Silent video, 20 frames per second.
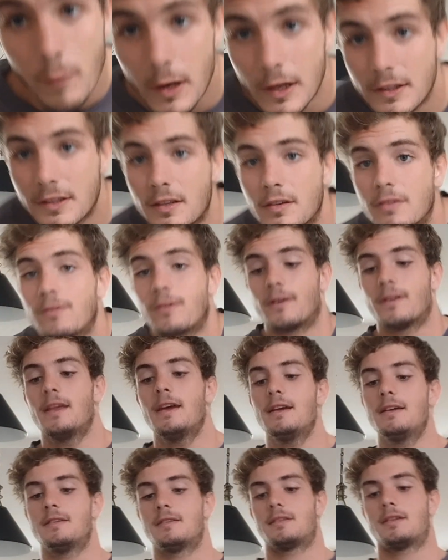minutes for
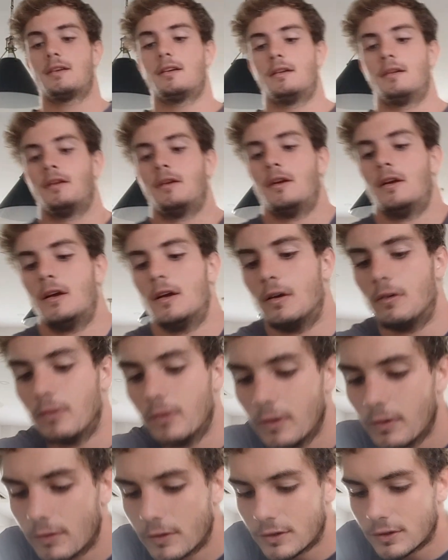this.
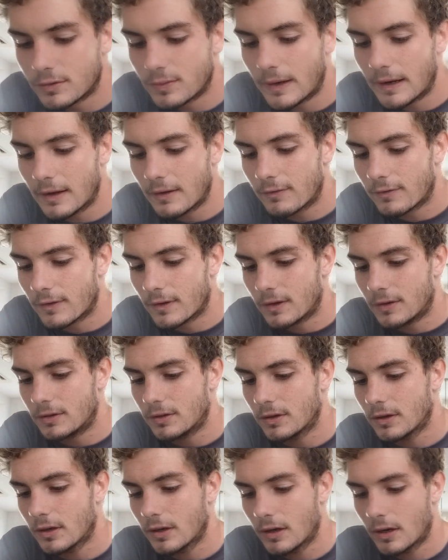Really, we're just waiting for the
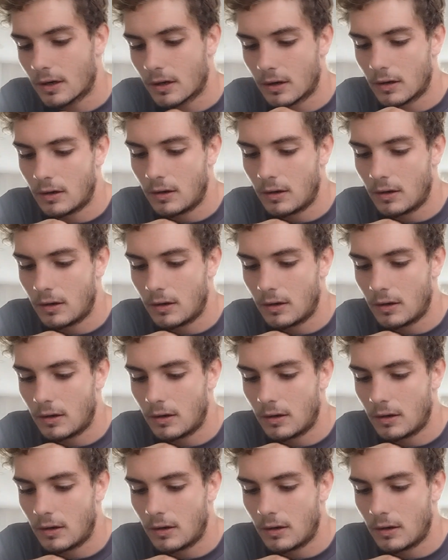sugar